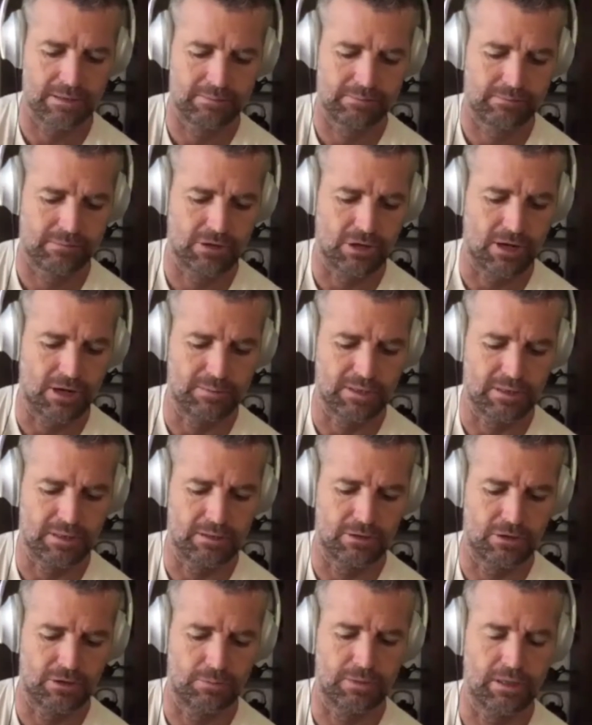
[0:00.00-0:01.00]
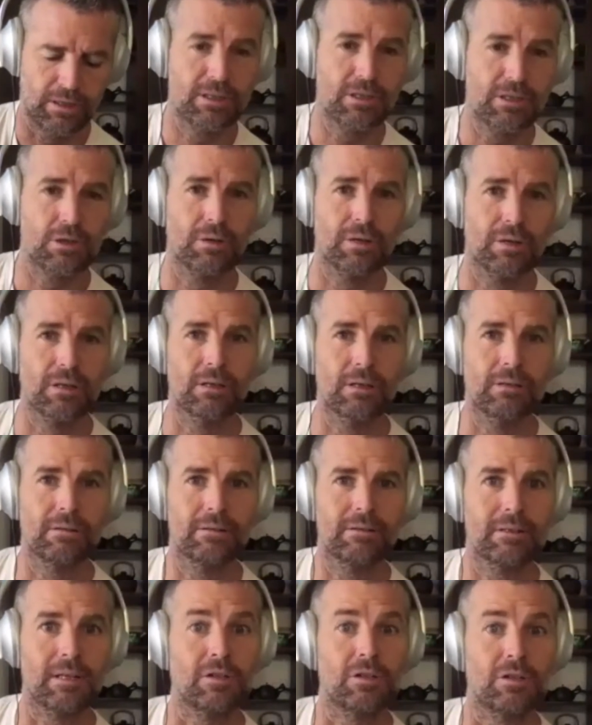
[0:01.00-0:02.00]
times in human history,
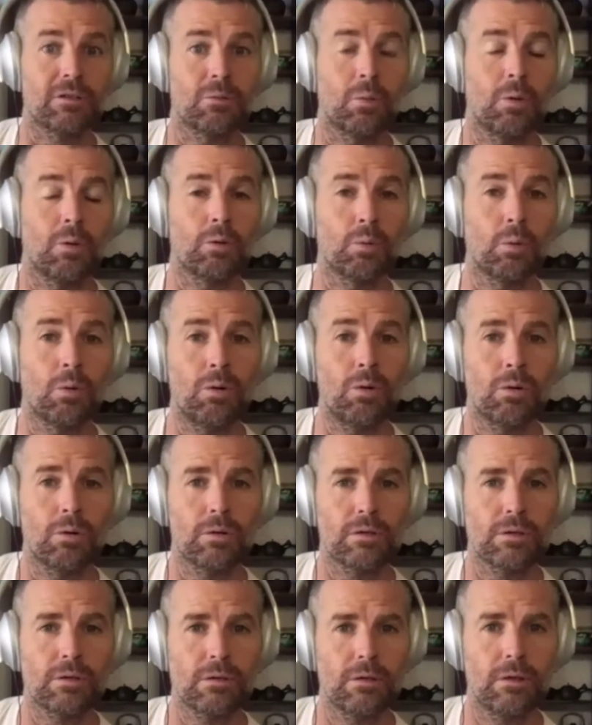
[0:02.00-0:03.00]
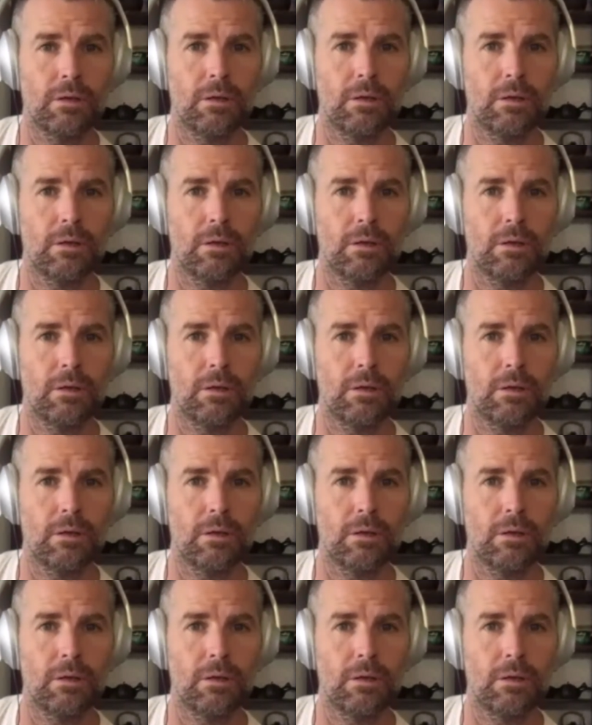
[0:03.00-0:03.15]
such as world wars,